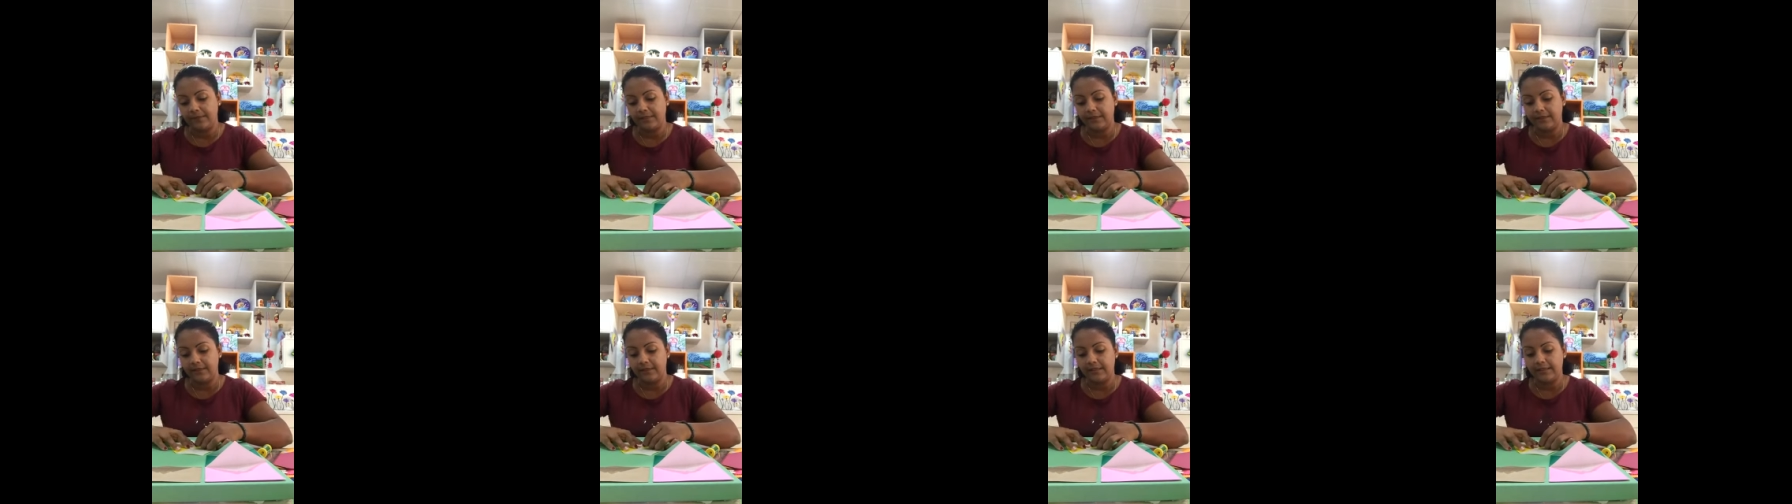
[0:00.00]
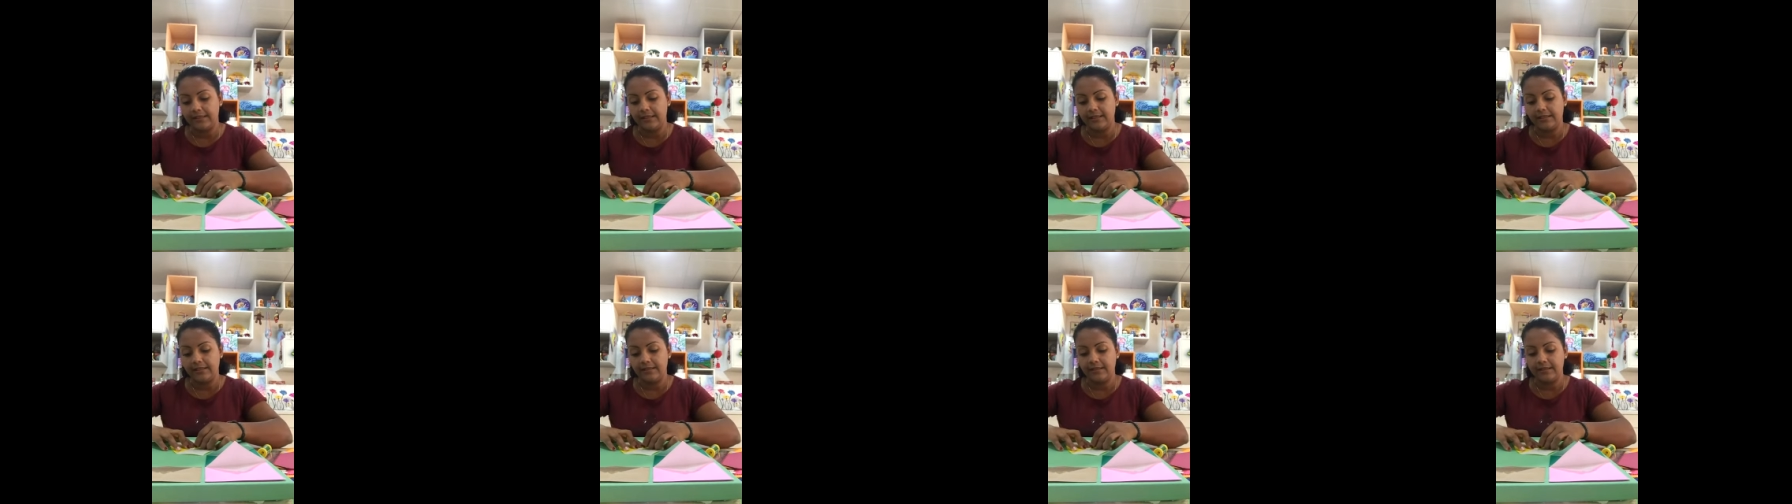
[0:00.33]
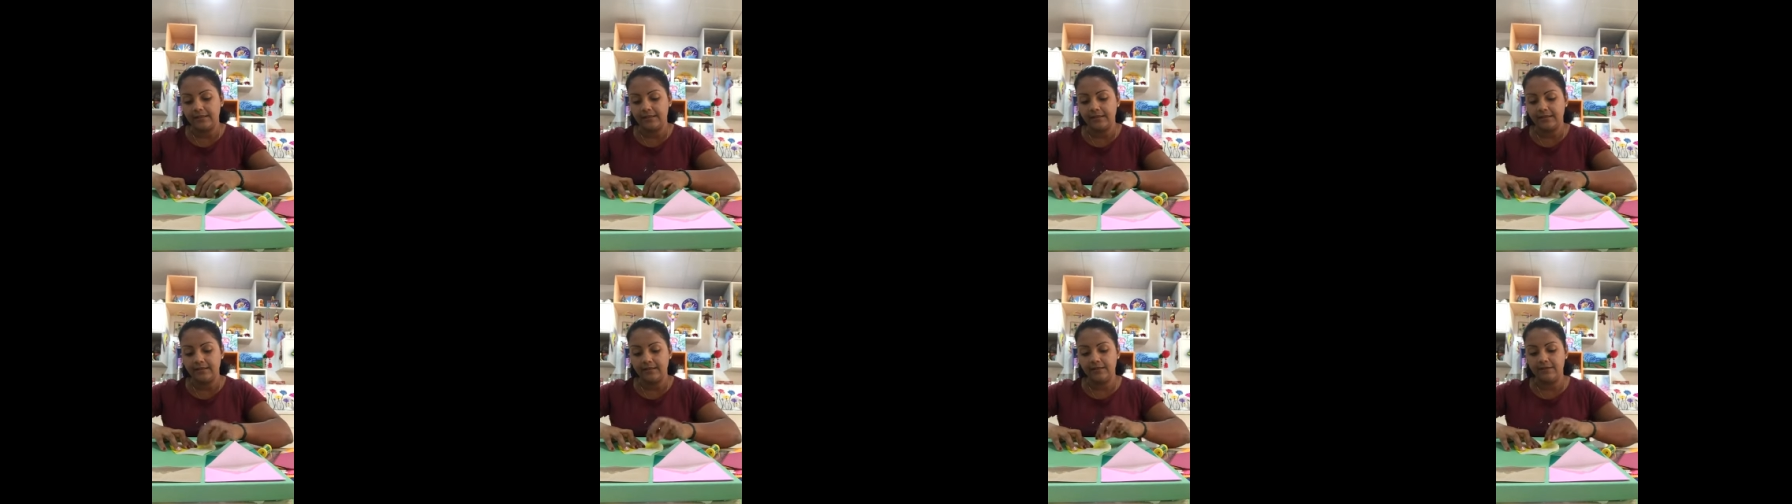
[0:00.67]

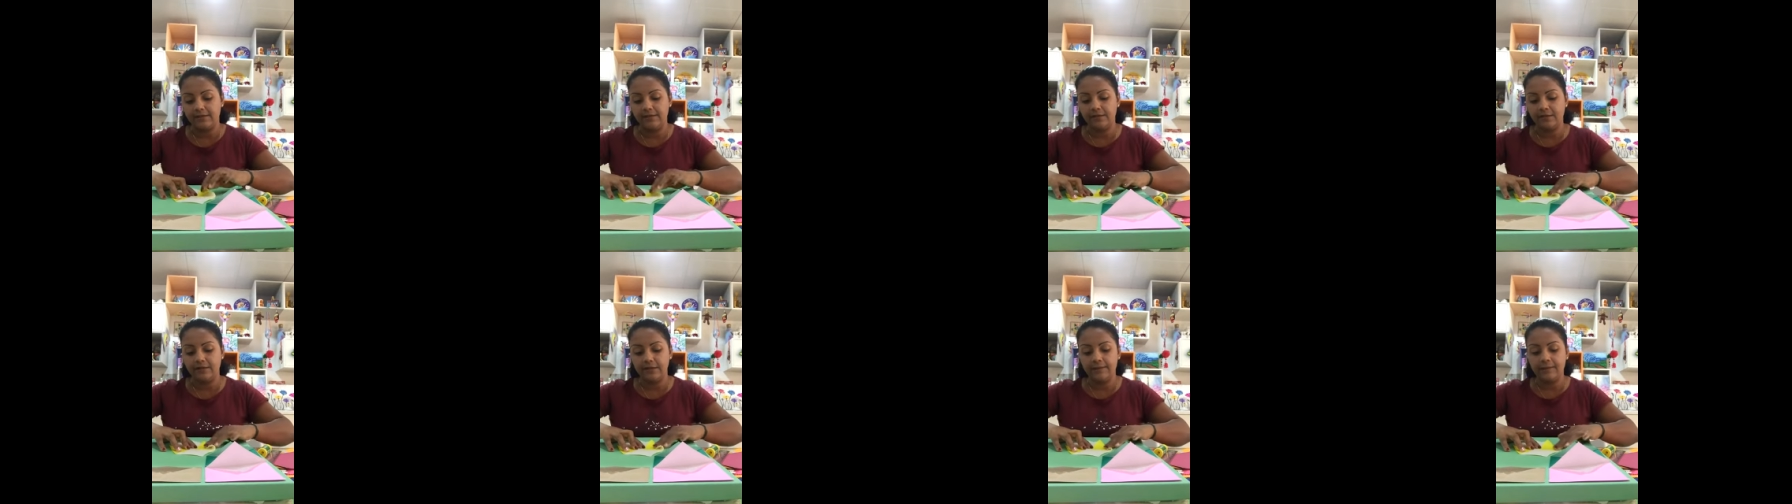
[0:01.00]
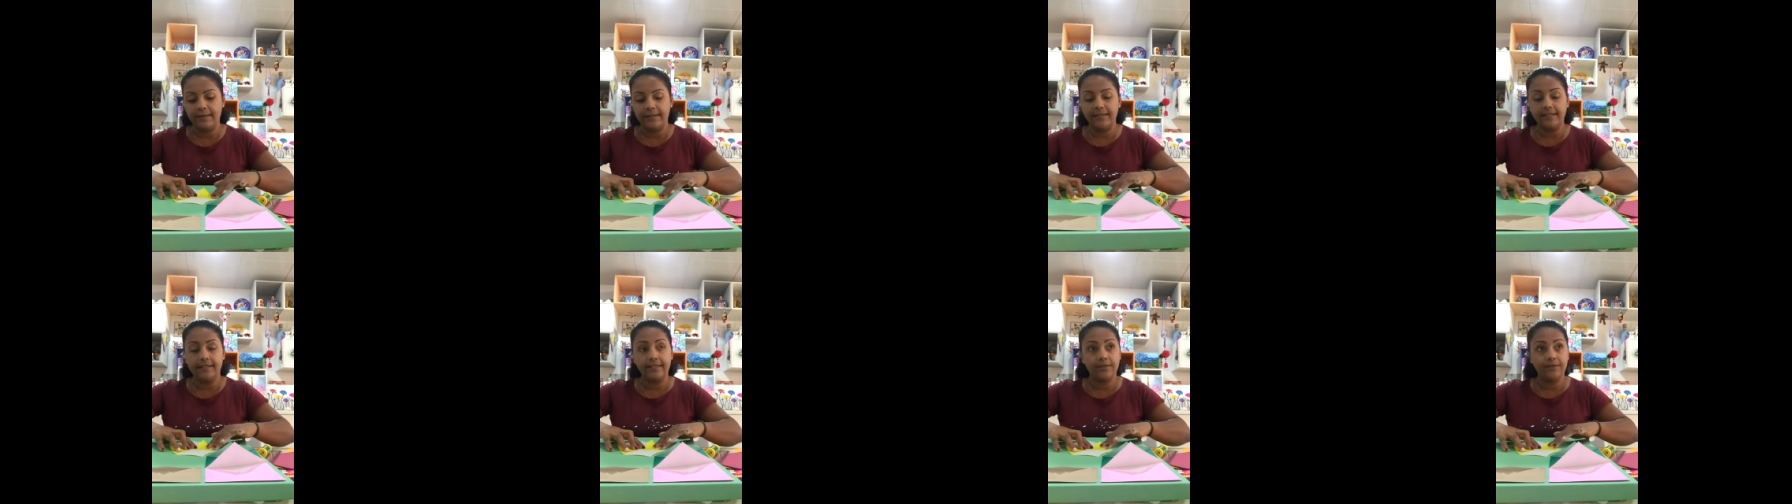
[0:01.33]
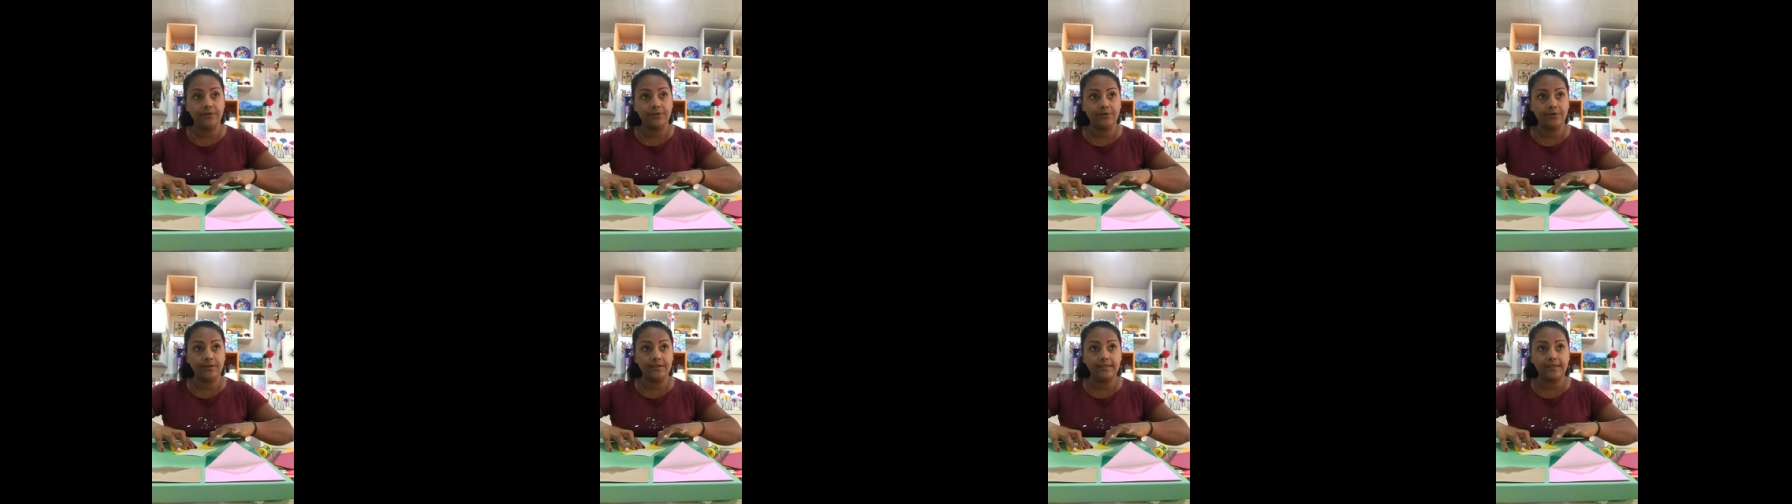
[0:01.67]
This you will bend
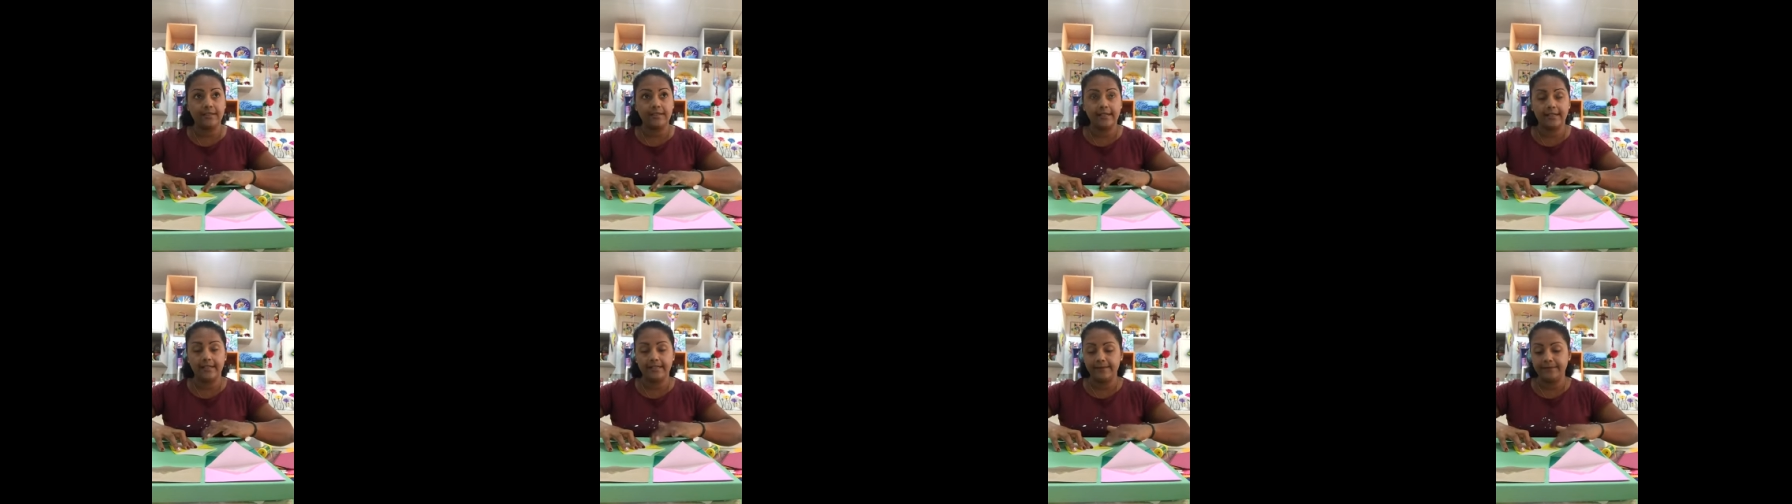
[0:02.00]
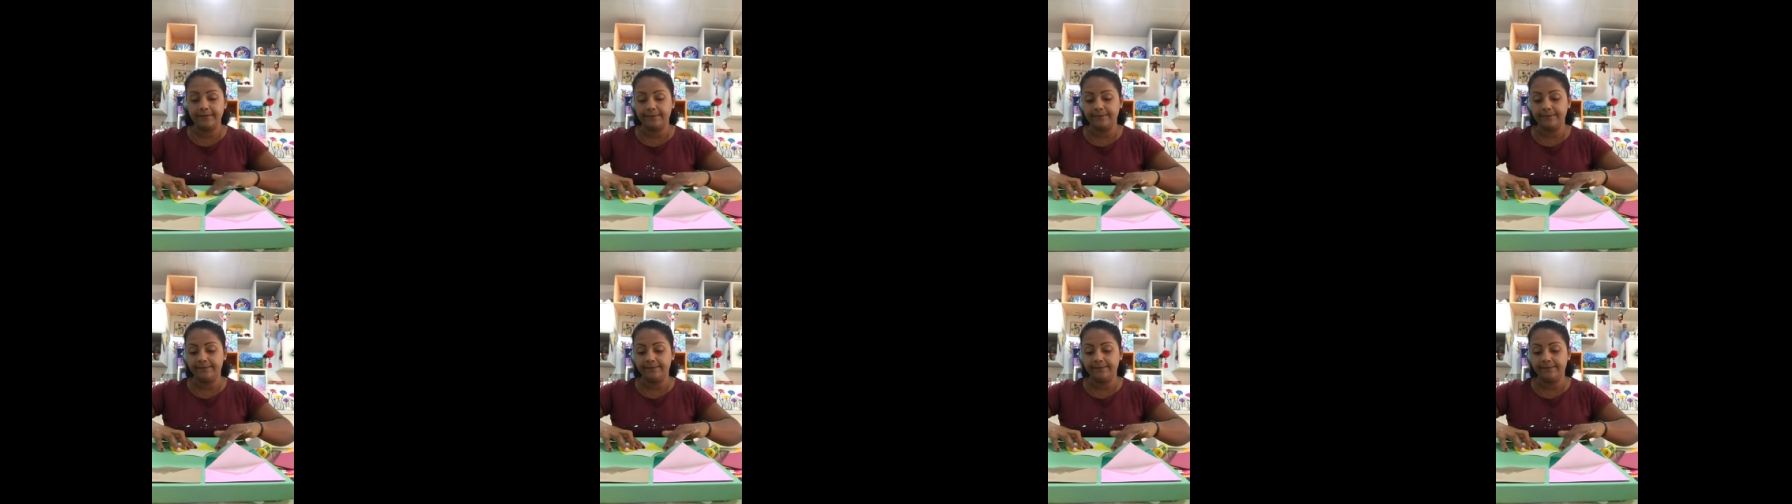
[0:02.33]
into inside.